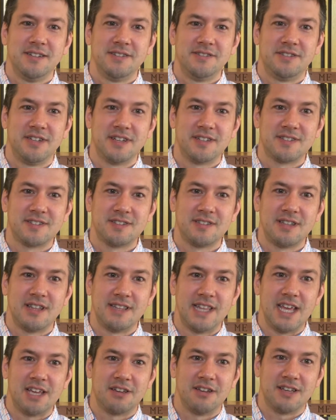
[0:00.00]
just so
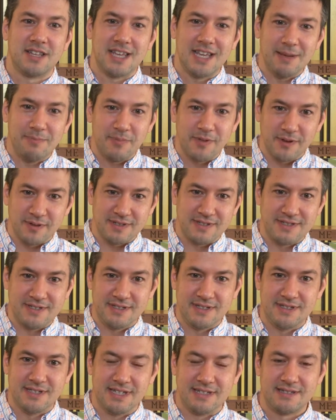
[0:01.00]
that they could keep those
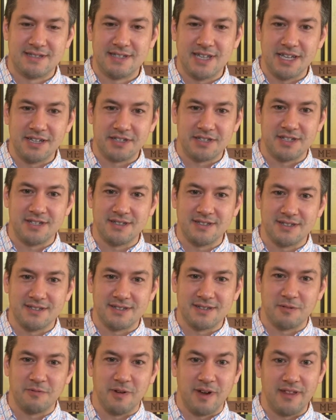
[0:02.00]

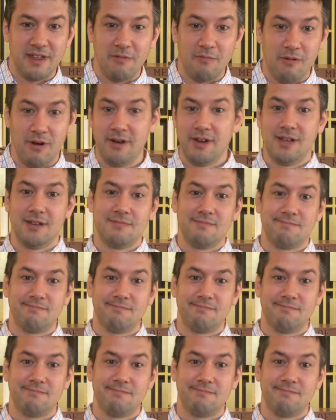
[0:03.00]
distinctions the way they want it.